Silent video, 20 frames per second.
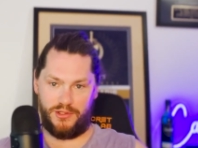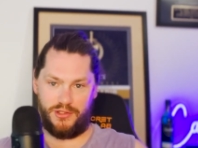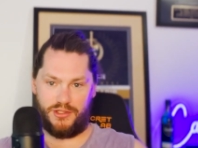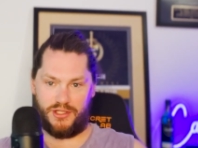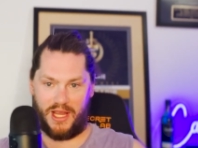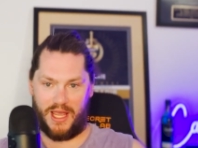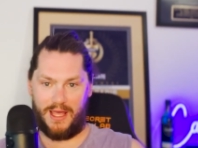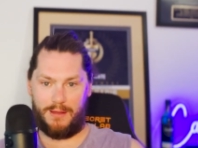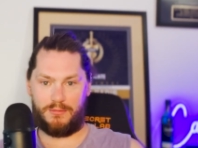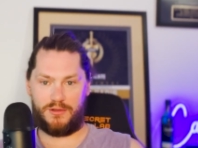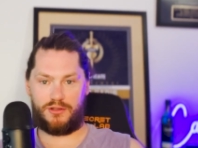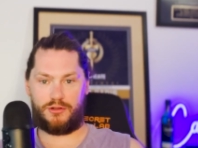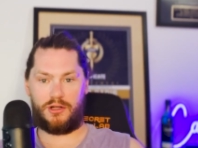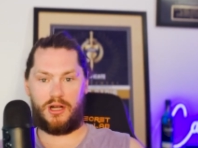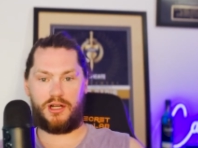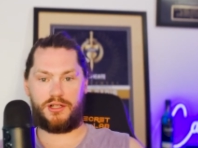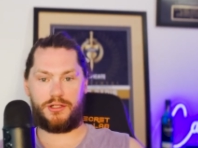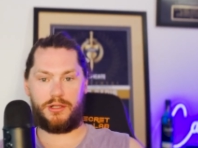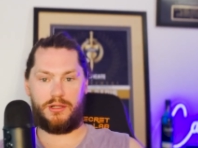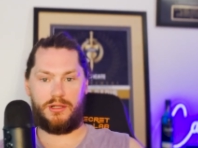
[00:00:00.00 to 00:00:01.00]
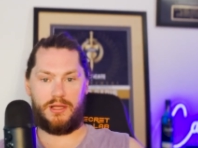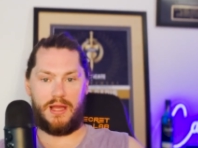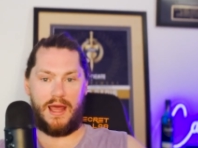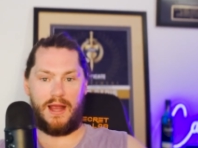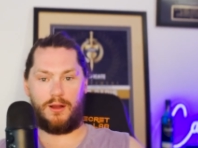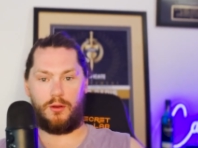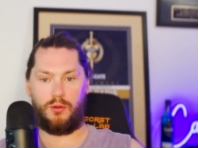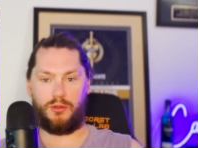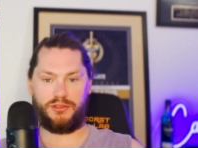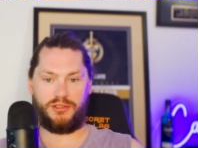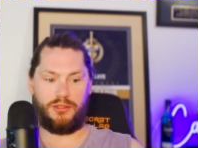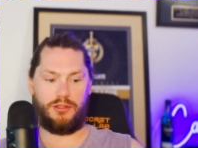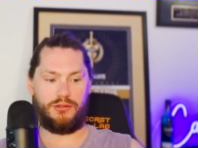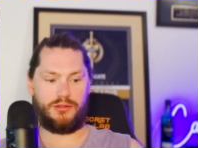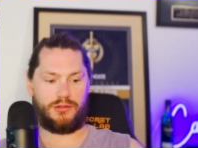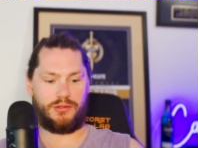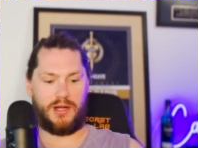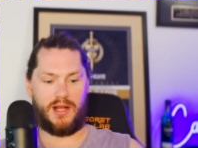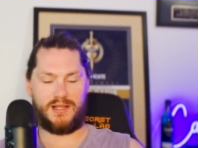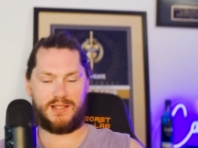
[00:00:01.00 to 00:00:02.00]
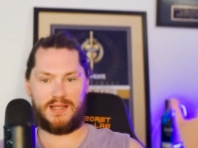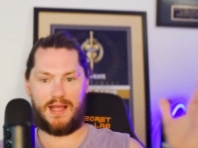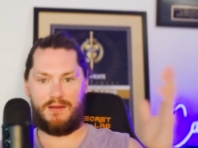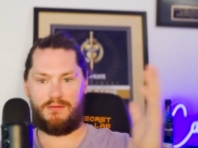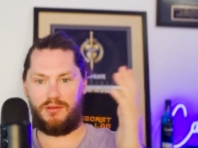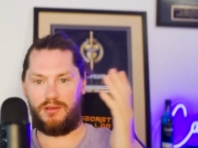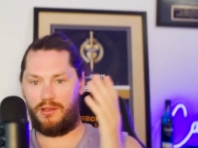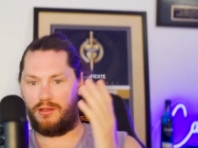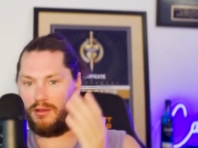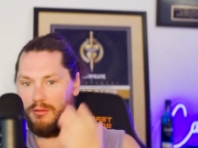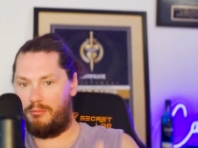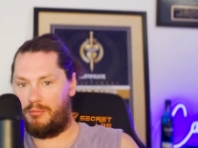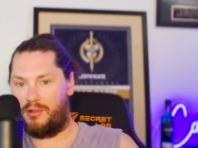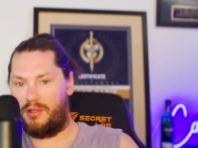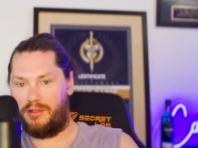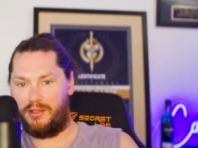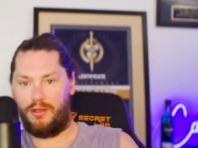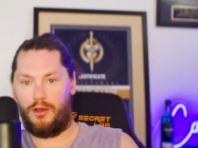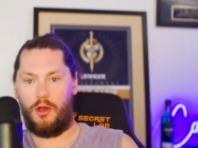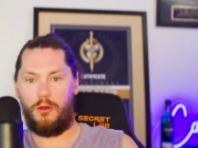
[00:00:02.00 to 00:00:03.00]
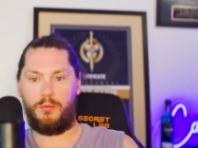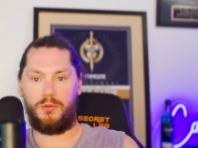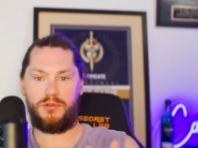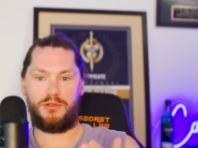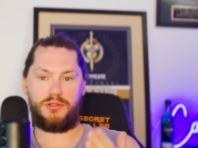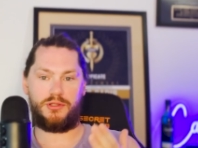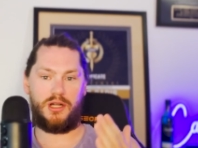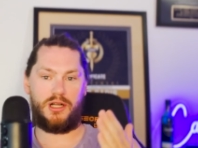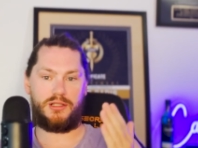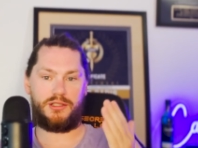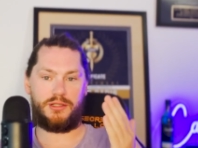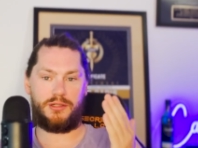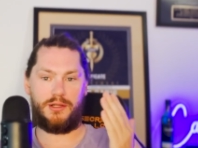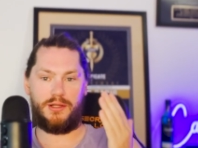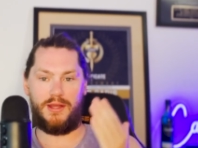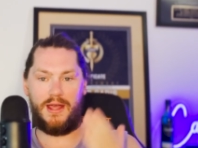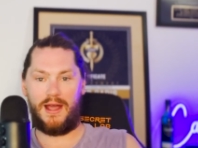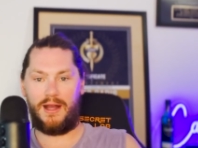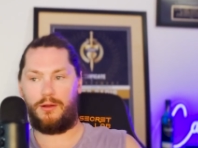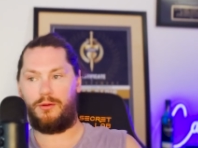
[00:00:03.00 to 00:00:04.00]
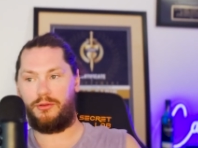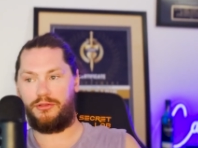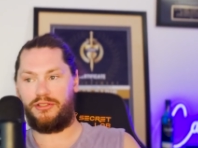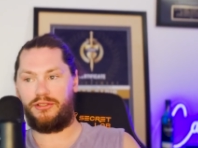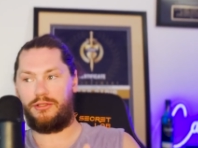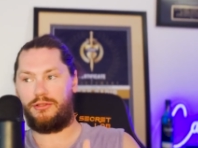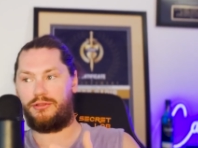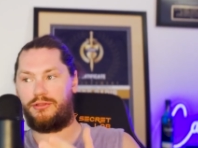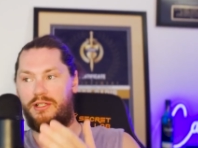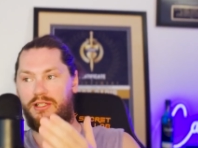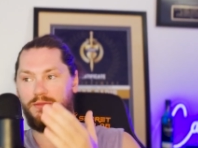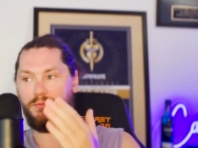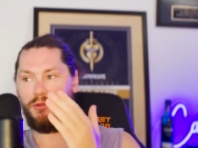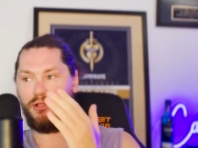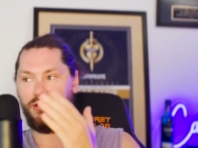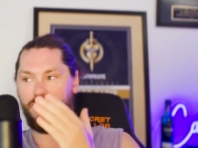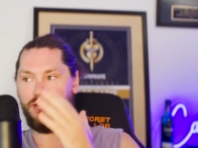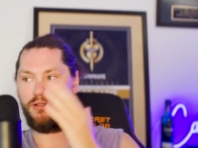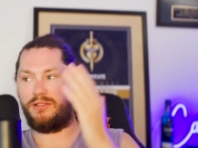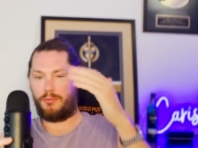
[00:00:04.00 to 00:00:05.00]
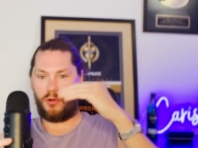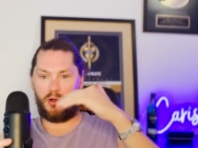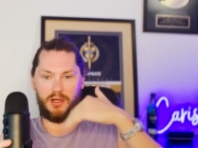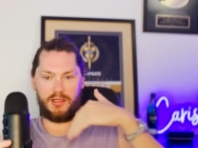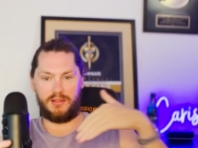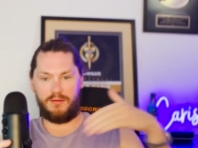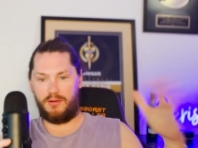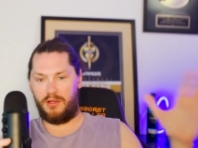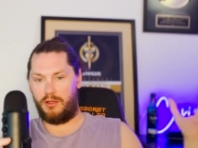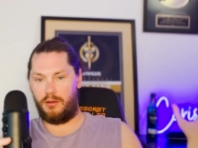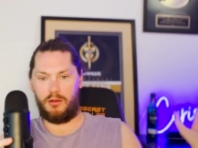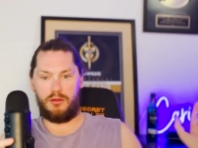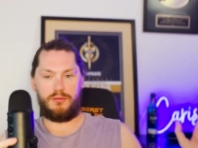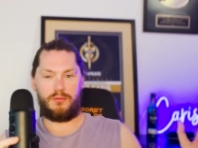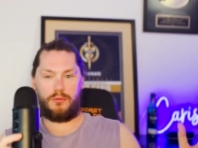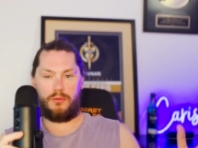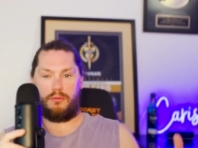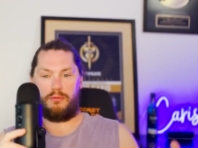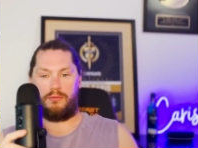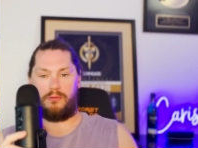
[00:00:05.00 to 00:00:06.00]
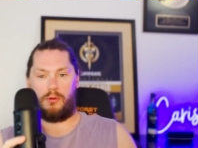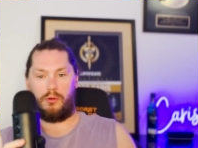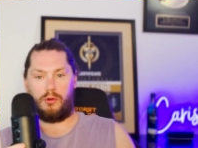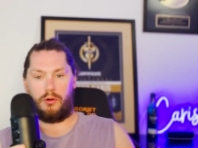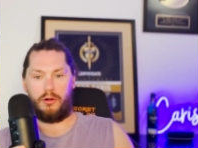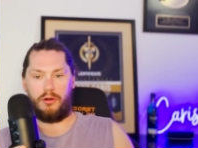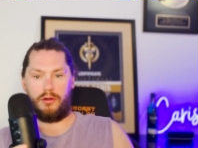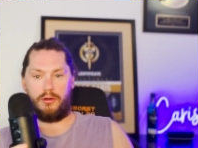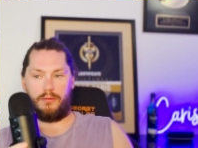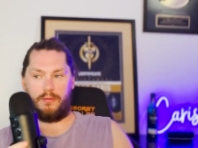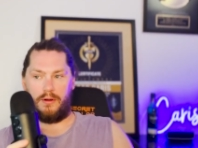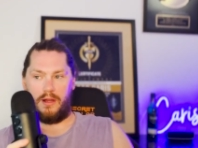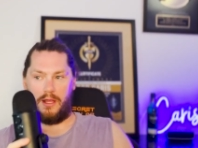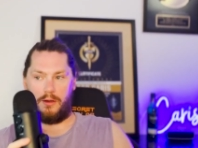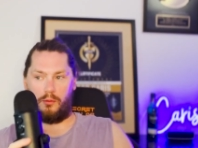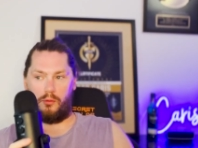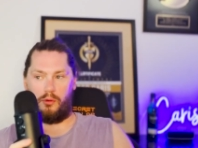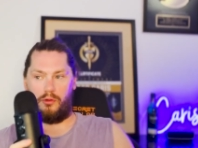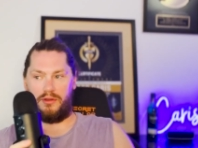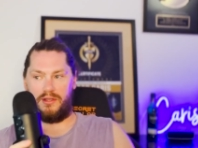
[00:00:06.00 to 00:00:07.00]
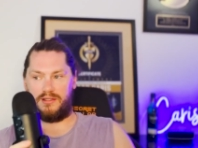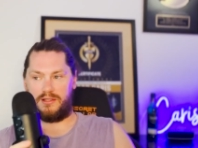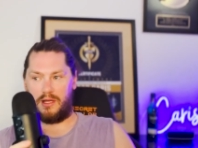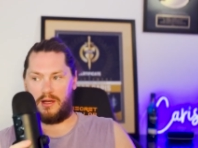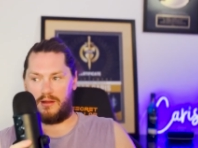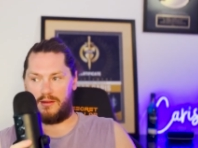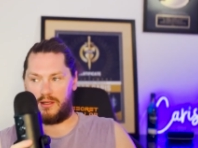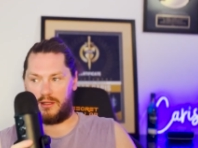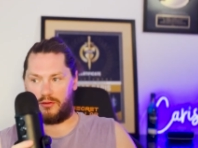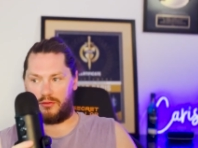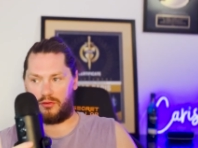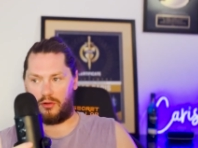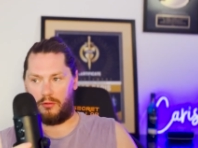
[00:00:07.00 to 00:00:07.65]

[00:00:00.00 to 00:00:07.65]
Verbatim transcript: jammed structure and that causing you stress to having a completely open structure and that causing you stress because productivity goes through the floor and all these kind of things.